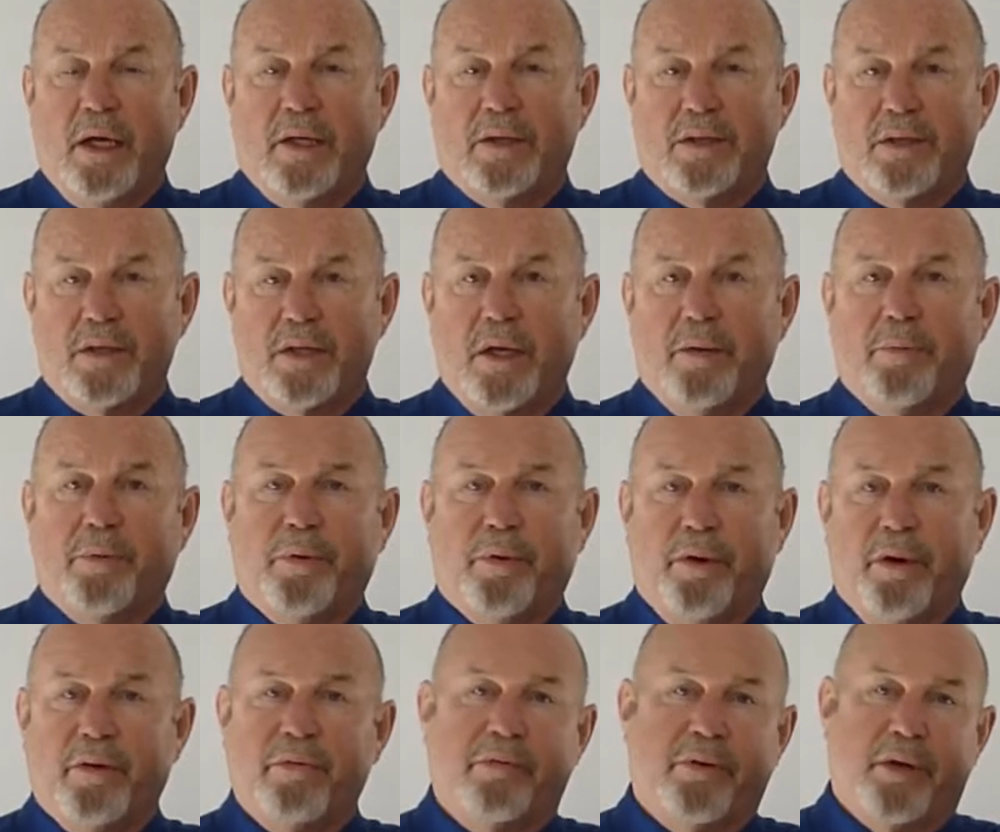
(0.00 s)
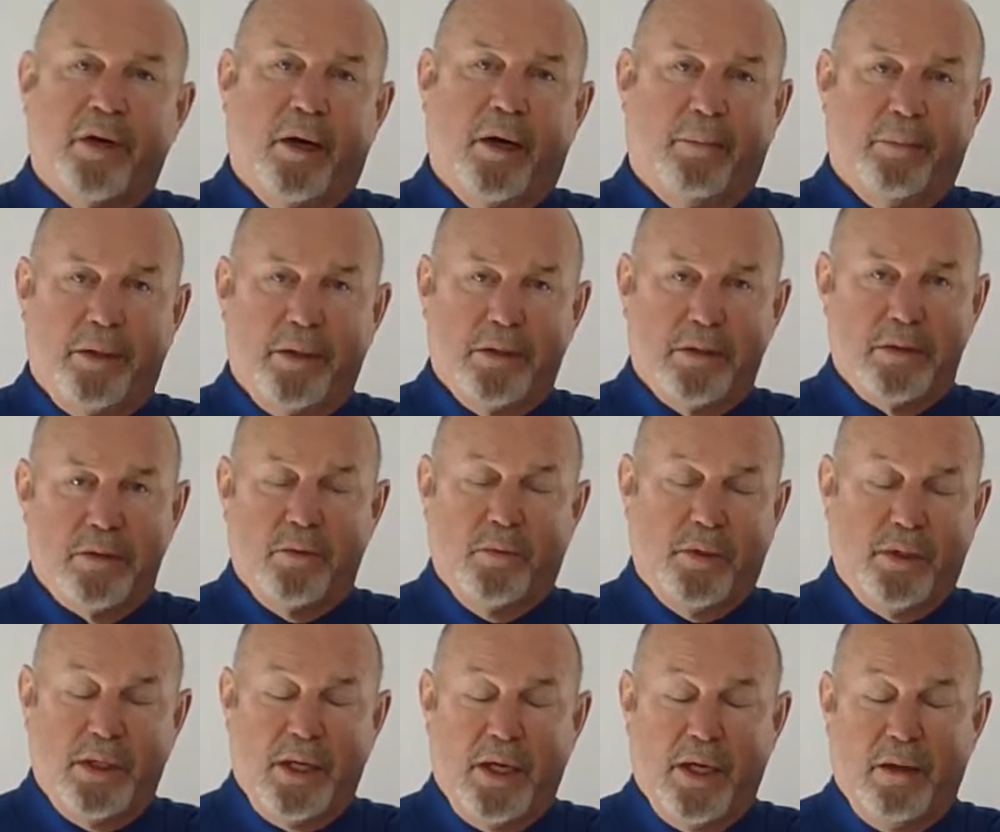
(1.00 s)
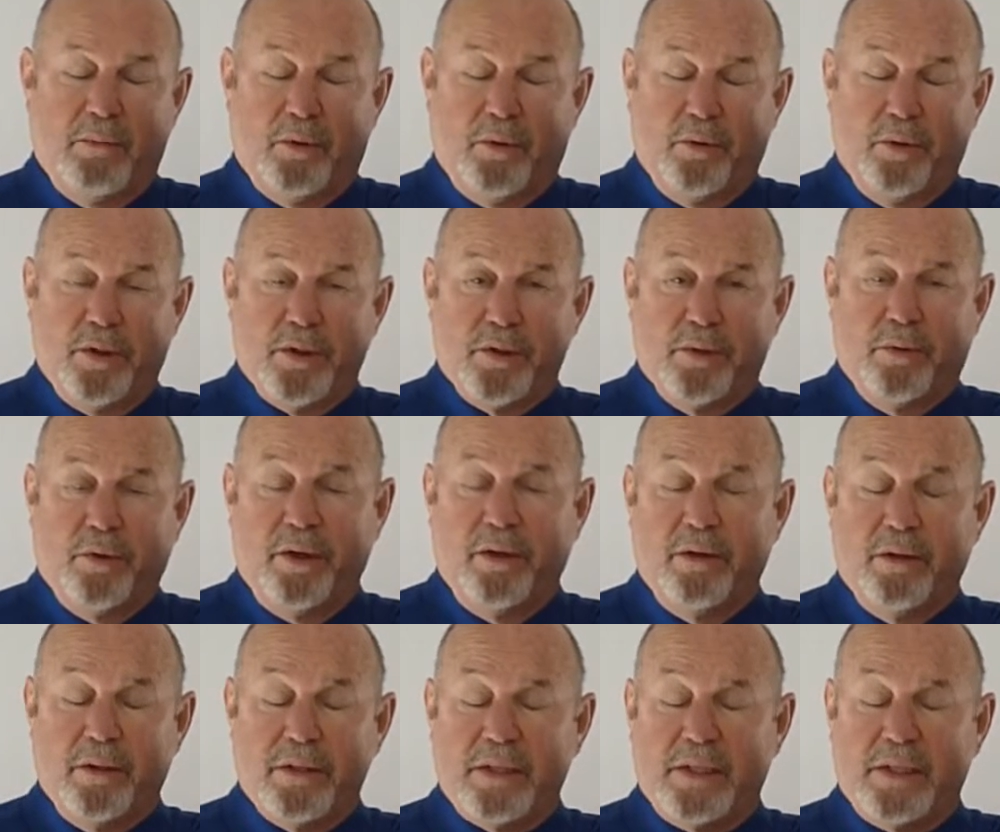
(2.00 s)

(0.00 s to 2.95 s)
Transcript: It's a temporary phenomenon. So when the animal runs away